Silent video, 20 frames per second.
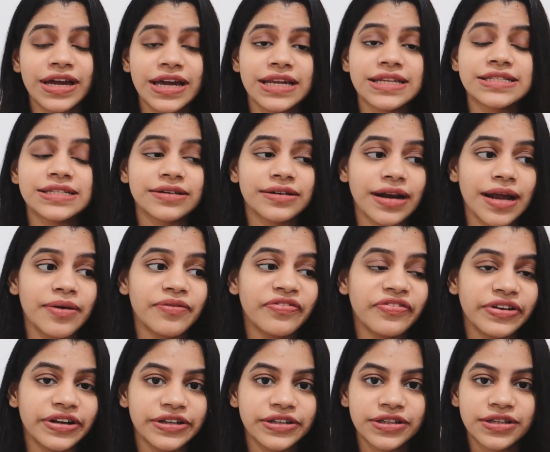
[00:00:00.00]
Instagram
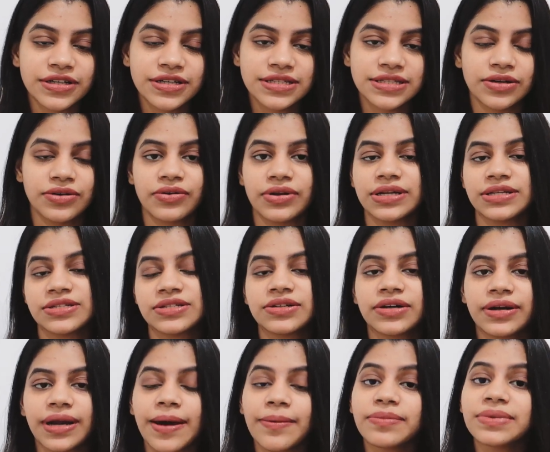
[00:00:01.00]
filters or
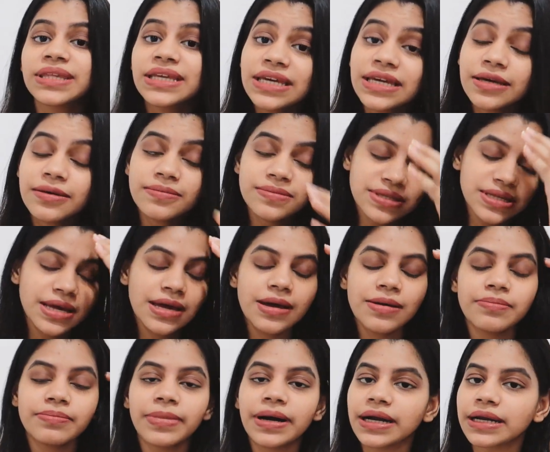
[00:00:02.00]
Instagram themes,
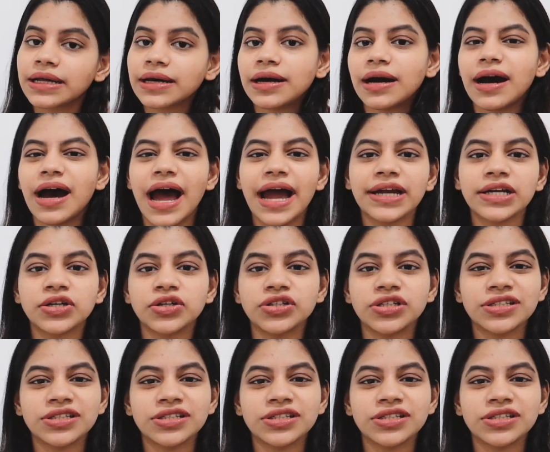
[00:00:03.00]
but I